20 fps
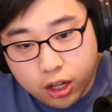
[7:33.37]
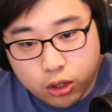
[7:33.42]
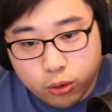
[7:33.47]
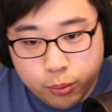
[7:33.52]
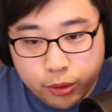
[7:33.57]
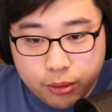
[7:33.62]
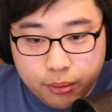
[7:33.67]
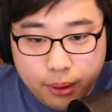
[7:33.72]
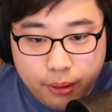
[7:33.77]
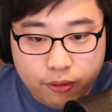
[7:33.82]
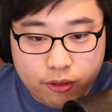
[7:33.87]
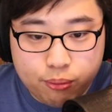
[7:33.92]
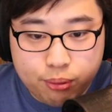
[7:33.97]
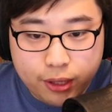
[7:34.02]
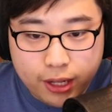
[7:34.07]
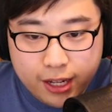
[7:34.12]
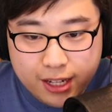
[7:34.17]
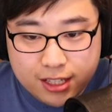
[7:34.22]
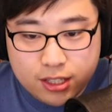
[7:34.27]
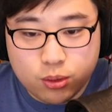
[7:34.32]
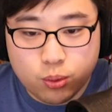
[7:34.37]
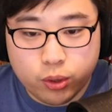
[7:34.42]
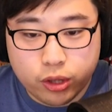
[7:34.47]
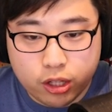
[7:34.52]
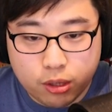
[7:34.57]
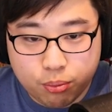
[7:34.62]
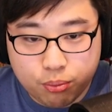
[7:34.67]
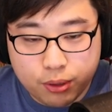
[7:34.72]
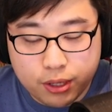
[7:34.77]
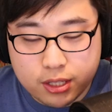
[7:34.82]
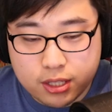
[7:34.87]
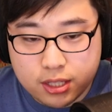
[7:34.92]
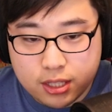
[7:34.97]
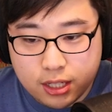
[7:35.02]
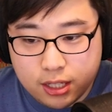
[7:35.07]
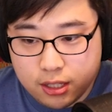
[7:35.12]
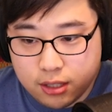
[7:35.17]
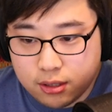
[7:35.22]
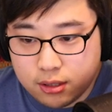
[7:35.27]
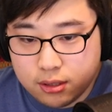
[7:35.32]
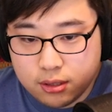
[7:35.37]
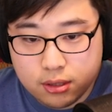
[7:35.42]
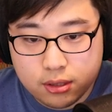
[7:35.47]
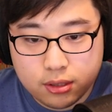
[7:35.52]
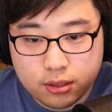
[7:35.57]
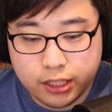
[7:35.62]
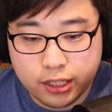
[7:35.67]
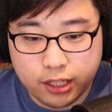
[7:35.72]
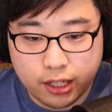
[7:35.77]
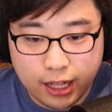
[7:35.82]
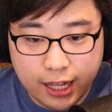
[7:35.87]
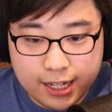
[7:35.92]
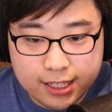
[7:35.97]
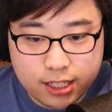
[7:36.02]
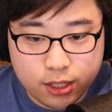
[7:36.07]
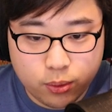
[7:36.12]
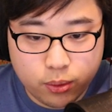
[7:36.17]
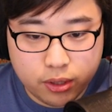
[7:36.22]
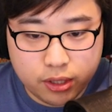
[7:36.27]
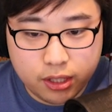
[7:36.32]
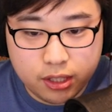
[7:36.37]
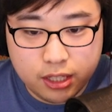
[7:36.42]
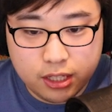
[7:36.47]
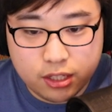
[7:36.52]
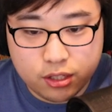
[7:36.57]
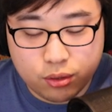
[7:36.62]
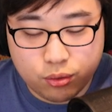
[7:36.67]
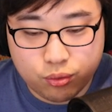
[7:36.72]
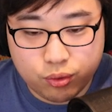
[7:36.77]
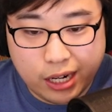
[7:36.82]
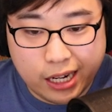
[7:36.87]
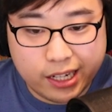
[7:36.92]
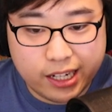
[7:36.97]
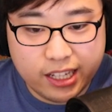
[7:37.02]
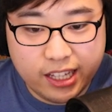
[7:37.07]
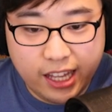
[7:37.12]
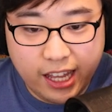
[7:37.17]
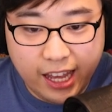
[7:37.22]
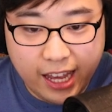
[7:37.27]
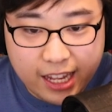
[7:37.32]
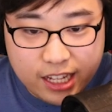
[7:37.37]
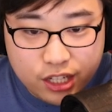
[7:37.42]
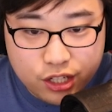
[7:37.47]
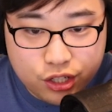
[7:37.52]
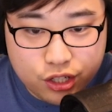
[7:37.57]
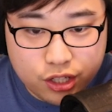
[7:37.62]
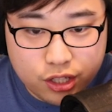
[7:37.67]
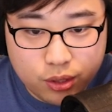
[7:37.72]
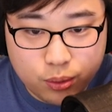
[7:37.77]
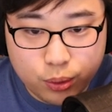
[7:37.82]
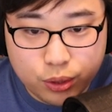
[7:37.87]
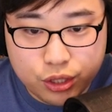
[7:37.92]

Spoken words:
aluminum heavy plates with compressed steel. And then the last thing we're gonna need is a rocket engine,